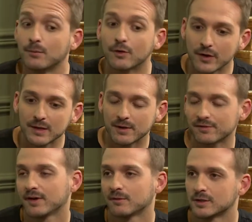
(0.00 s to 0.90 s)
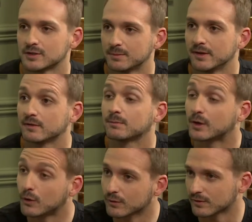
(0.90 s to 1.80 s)
and I'm a really big fan of modular pieces
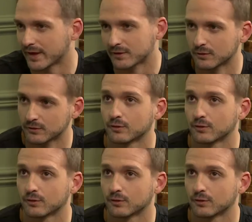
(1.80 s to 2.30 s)
because of that